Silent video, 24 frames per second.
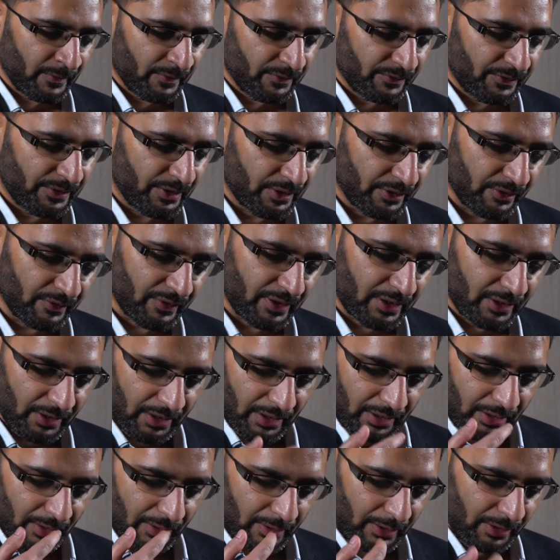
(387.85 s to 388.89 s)
The other
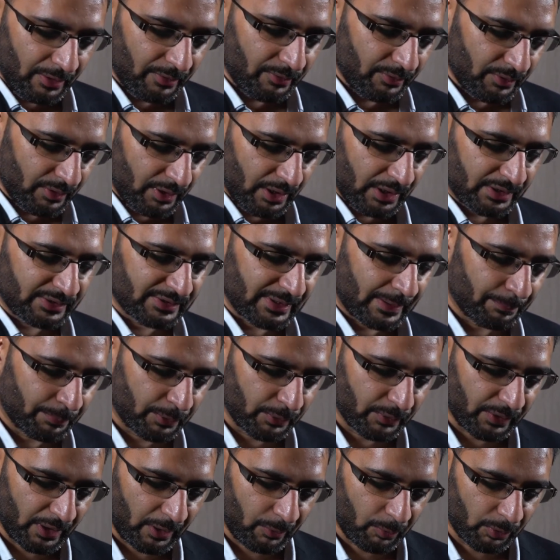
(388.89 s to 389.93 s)

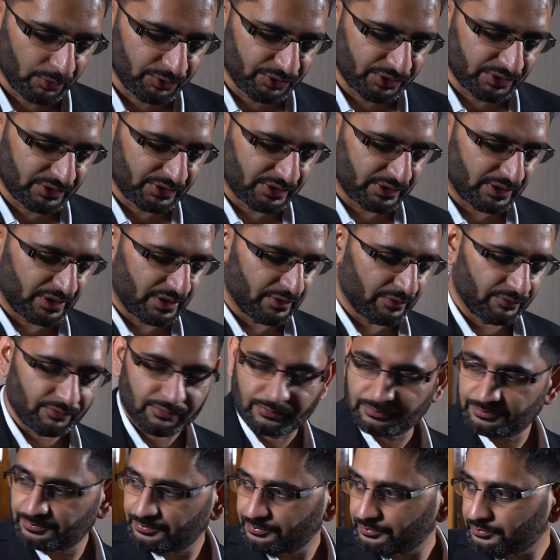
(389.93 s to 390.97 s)
example that I wanted to give
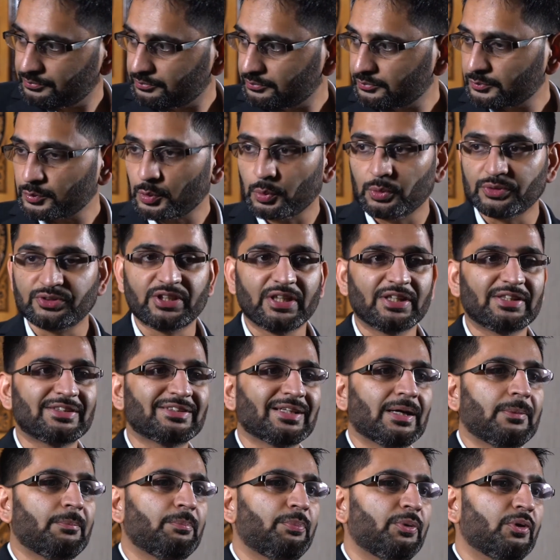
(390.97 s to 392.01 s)
was the
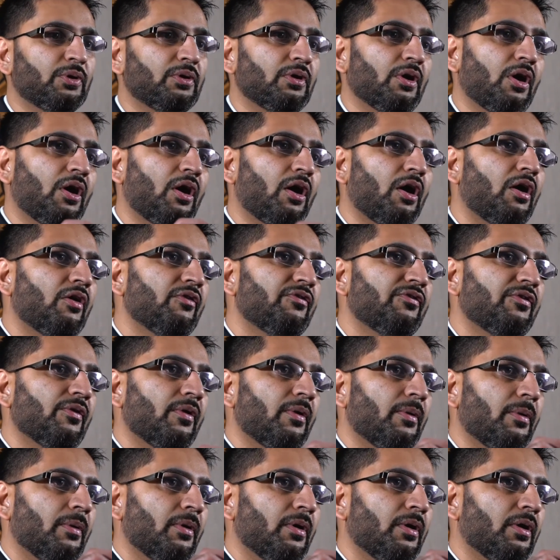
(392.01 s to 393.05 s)
example of
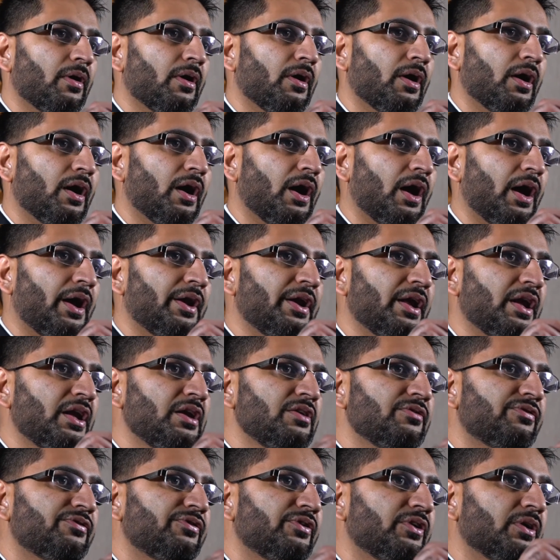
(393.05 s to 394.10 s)
an
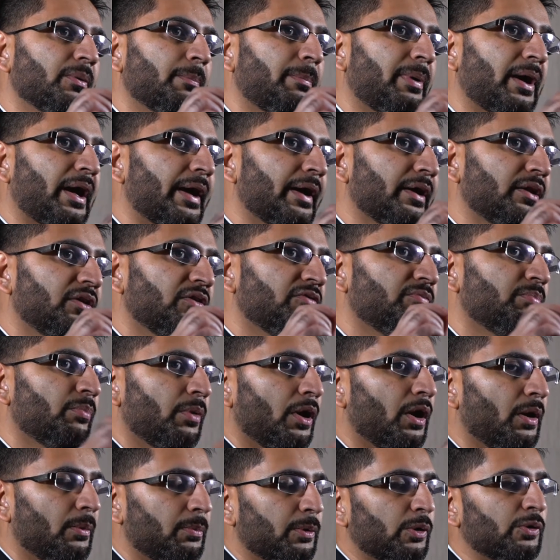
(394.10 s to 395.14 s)
infinite pile of
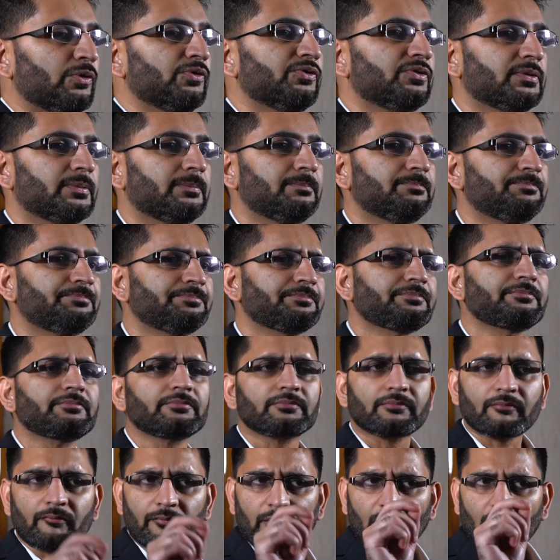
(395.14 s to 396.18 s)
marbles.
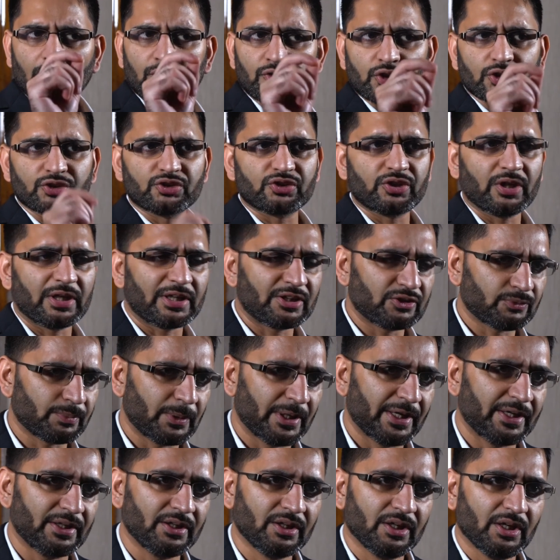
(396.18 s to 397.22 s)
Just to
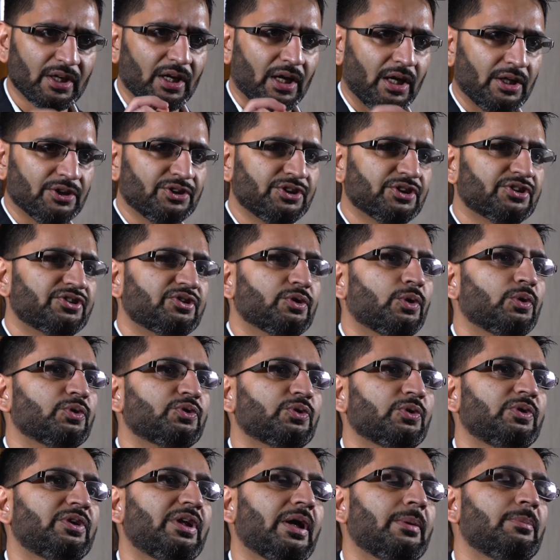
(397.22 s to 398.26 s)
explain and just
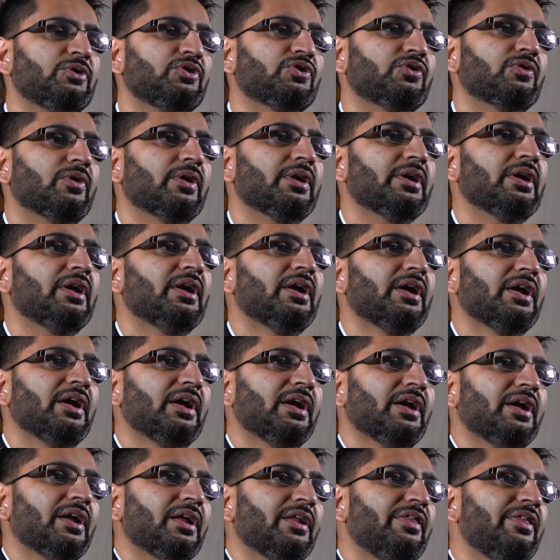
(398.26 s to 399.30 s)
also demonstrate
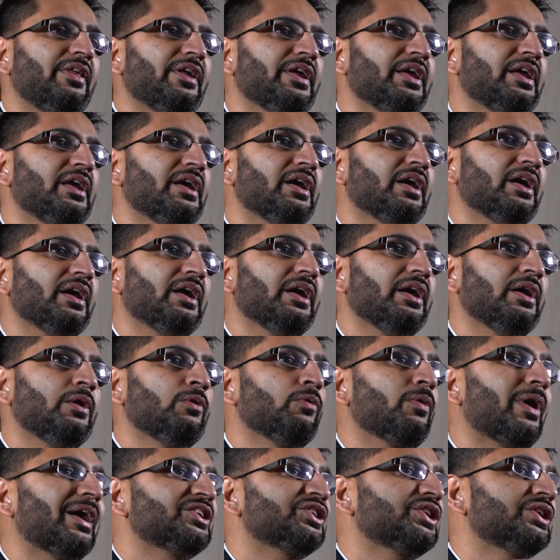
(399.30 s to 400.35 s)
the
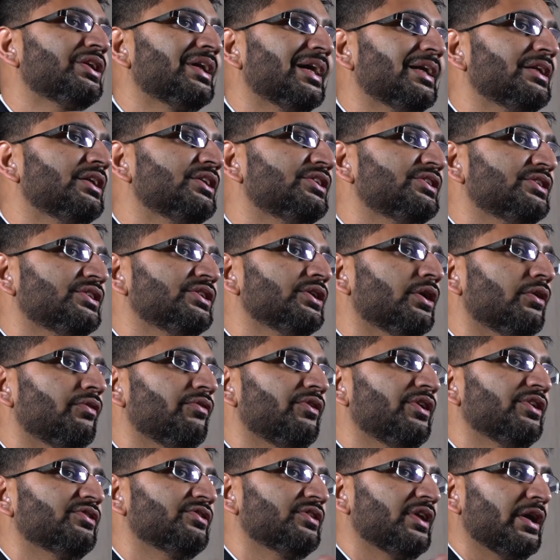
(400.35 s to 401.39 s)
irrationality of
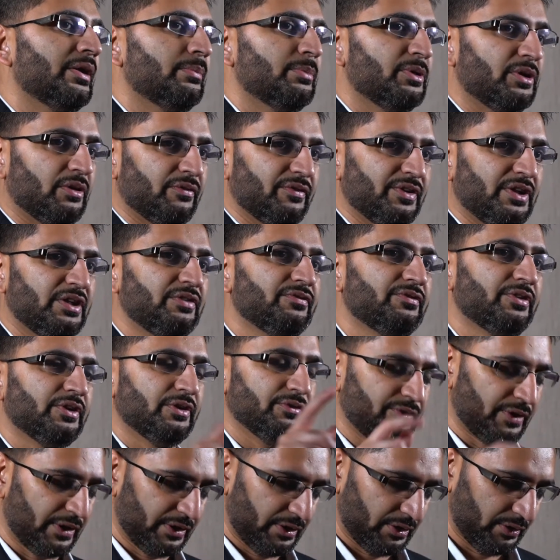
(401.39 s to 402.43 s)
this statement of an infinite
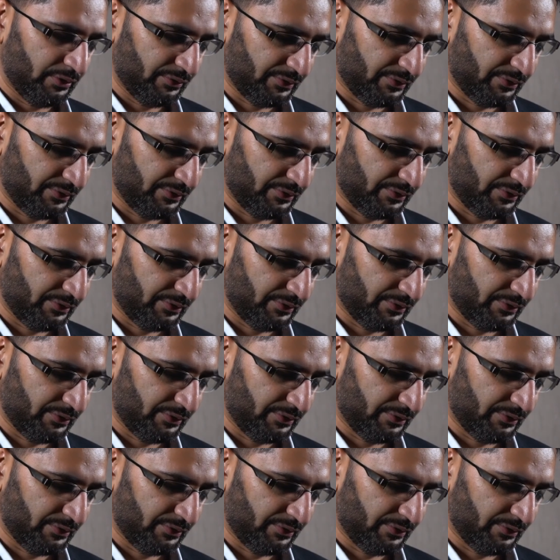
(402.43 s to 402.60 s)
sum